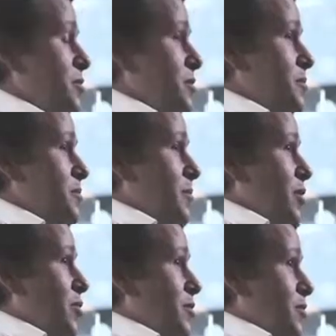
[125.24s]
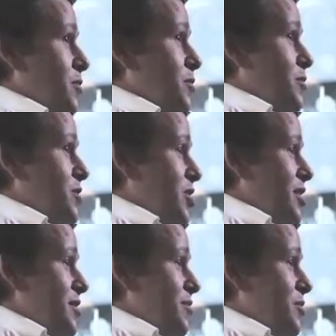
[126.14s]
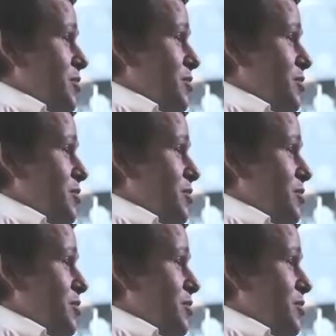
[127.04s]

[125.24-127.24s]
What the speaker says: It was my wife who suggested that,